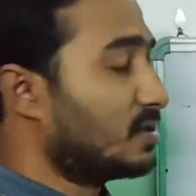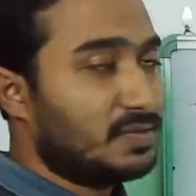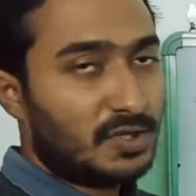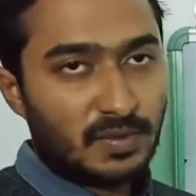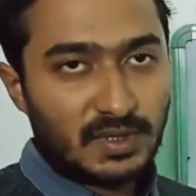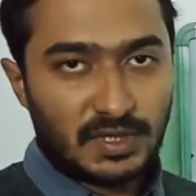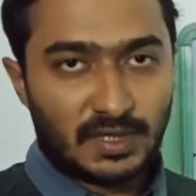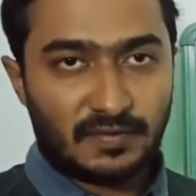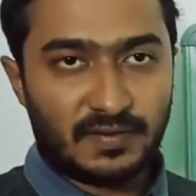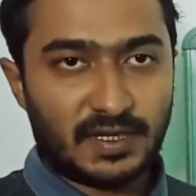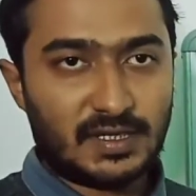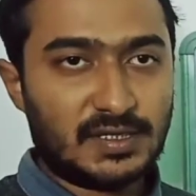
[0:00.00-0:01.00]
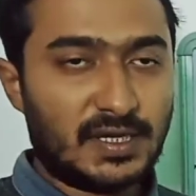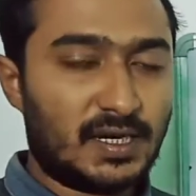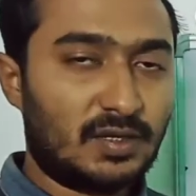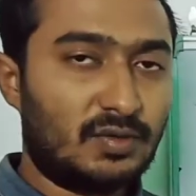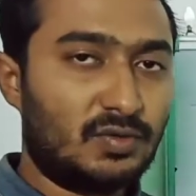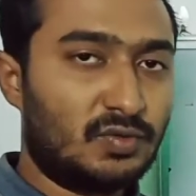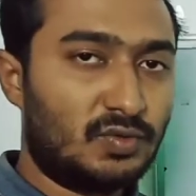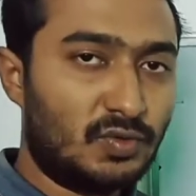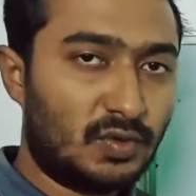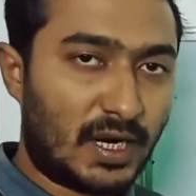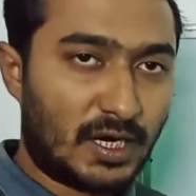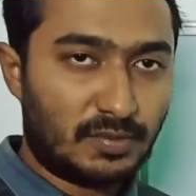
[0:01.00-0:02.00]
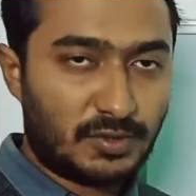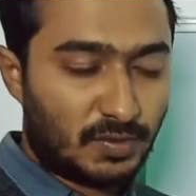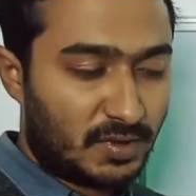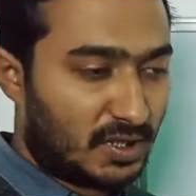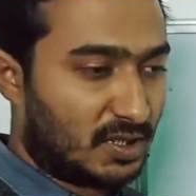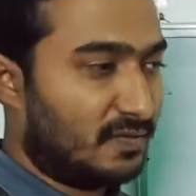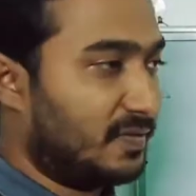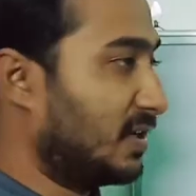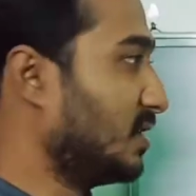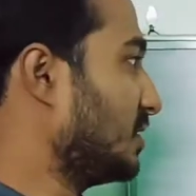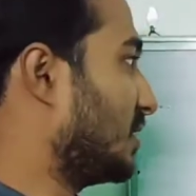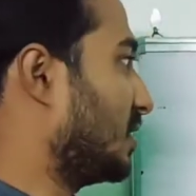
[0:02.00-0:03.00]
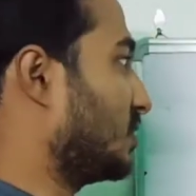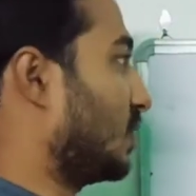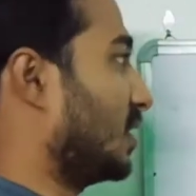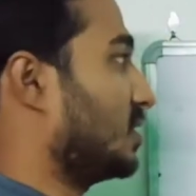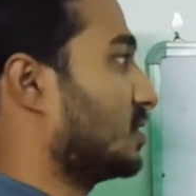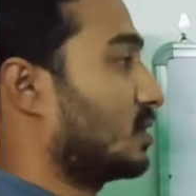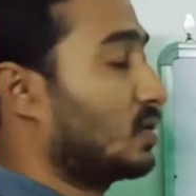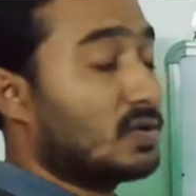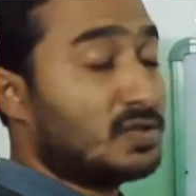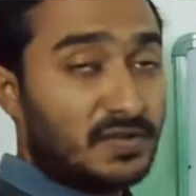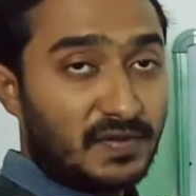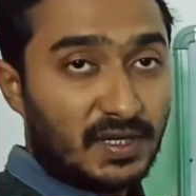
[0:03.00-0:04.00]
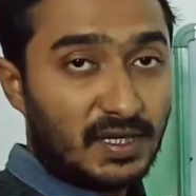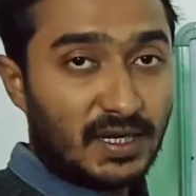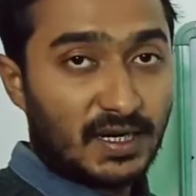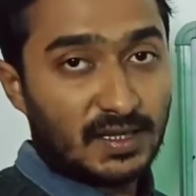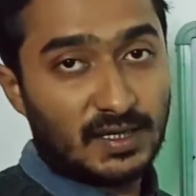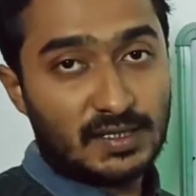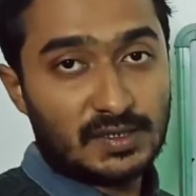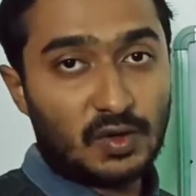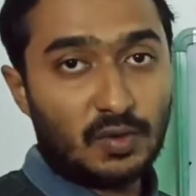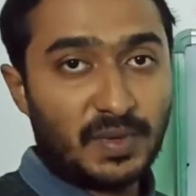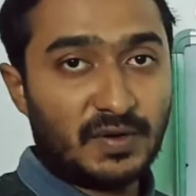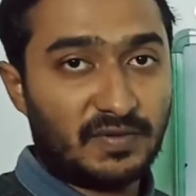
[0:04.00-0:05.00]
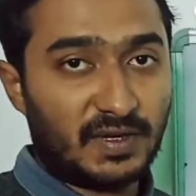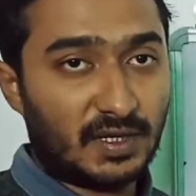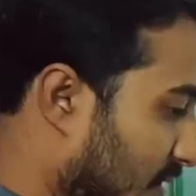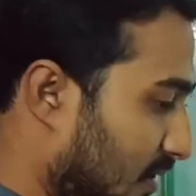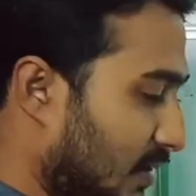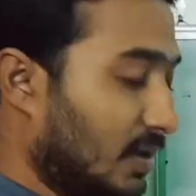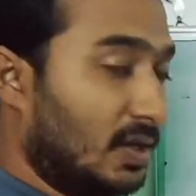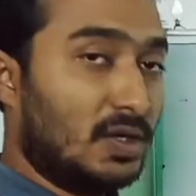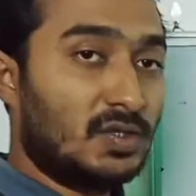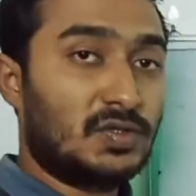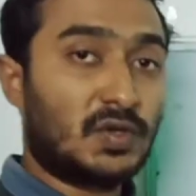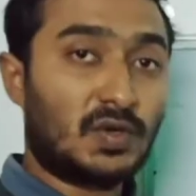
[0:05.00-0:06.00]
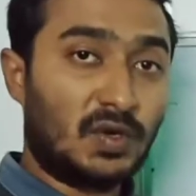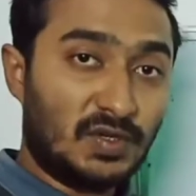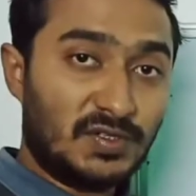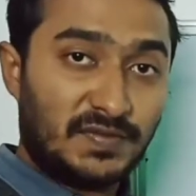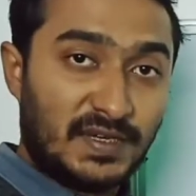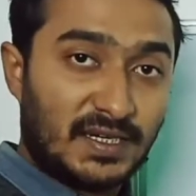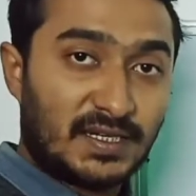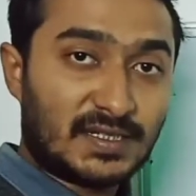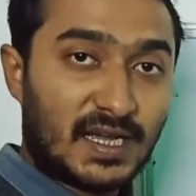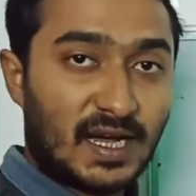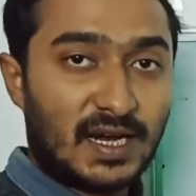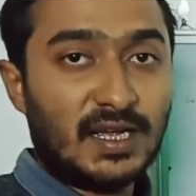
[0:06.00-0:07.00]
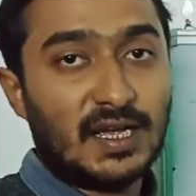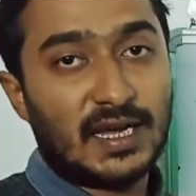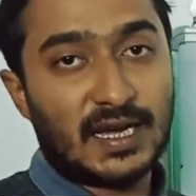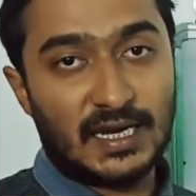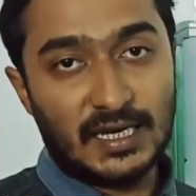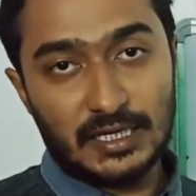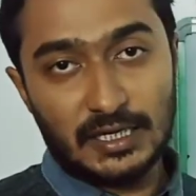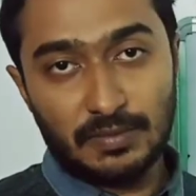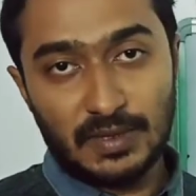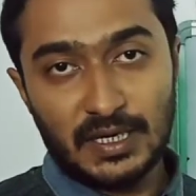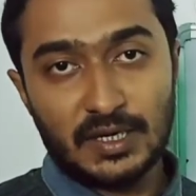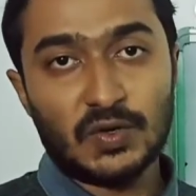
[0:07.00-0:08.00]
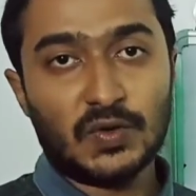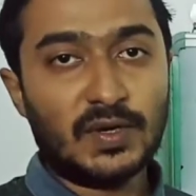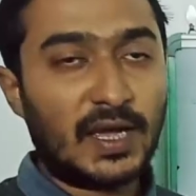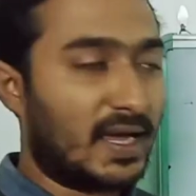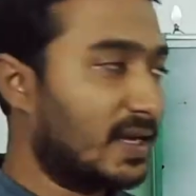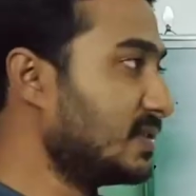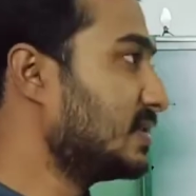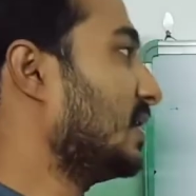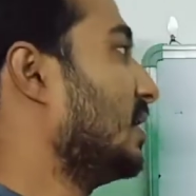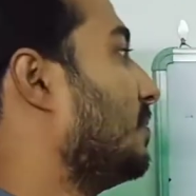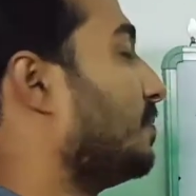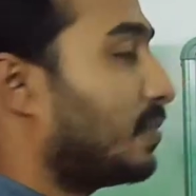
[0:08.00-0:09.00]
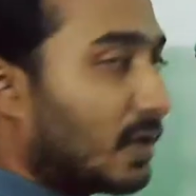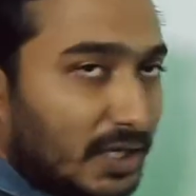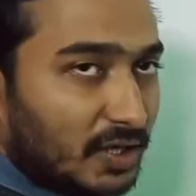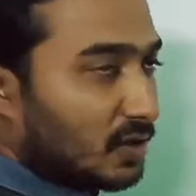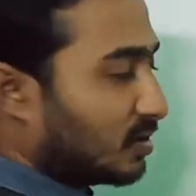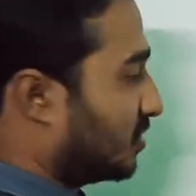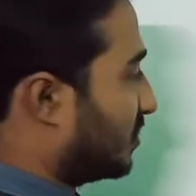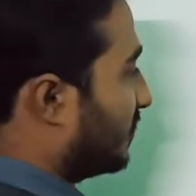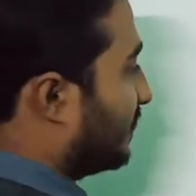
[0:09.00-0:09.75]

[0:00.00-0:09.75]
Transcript: geometrical figures, there are 2 kinds of geometrical figures. That is, one is closed figure, another is open figure. So closed figures are collectively known as polygons.